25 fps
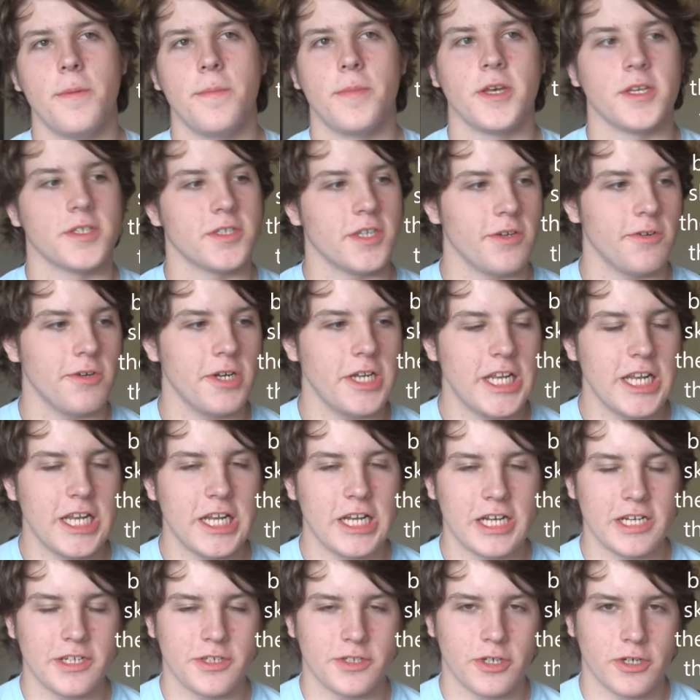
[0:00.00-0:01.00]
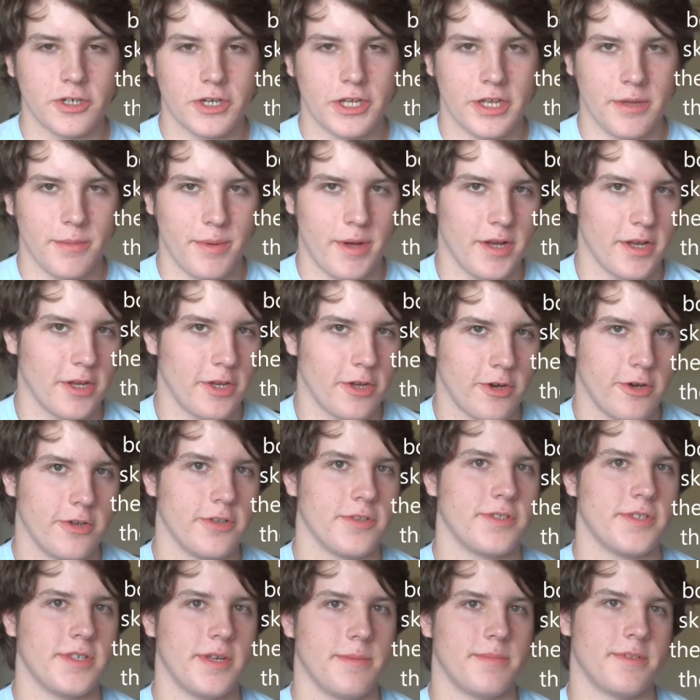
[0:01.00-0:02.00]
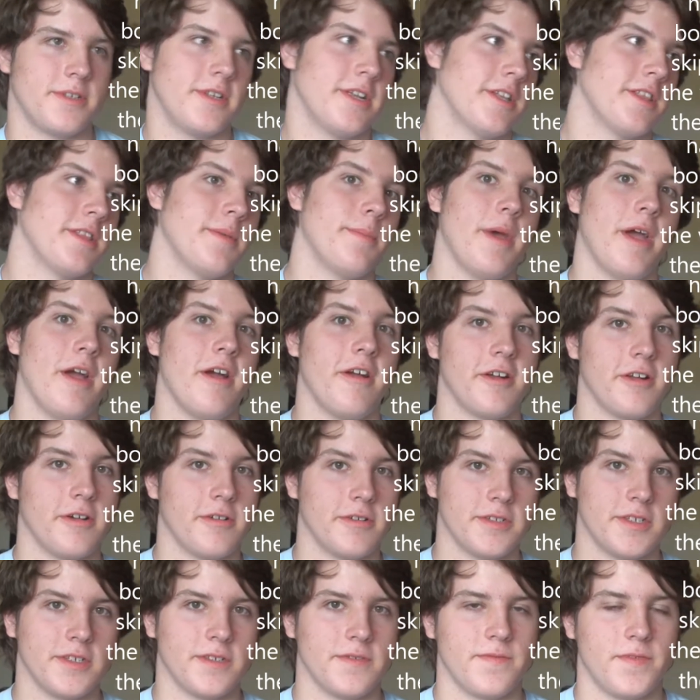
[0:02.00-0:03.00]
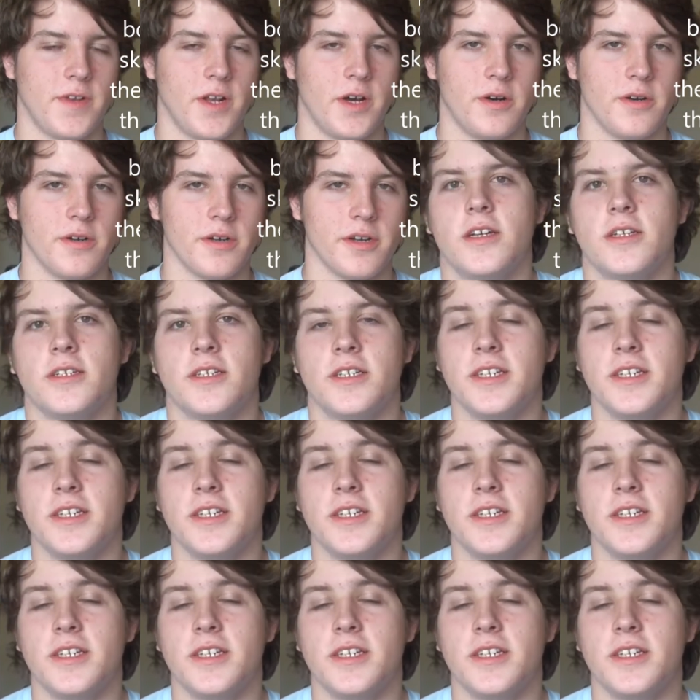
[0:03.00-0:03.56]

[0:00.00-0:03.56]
because I really like talking about concepts like the Paradoxes vlog.